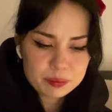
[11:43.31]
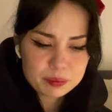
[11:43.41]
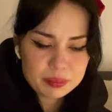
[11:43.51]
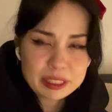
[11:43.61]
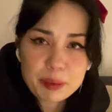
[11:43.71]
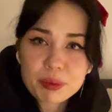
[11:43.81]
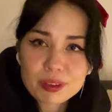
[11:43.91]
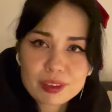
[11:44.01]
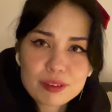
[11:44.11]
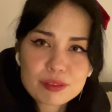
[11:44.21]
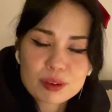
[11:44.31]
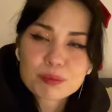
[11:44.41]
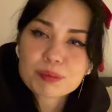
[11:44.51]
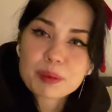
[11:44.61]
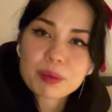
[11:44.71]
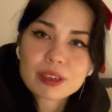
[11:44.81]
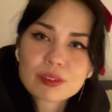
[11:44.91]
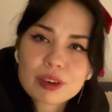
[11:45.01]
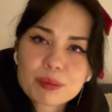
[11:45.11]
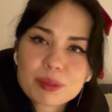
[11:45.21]
sympathy from people
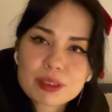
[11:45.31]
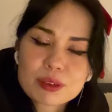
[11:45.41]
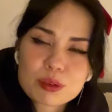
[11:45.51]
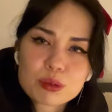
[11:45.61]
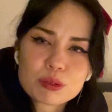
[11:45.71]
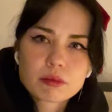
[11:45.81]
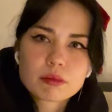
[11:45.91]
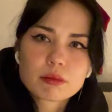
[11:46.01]
around me who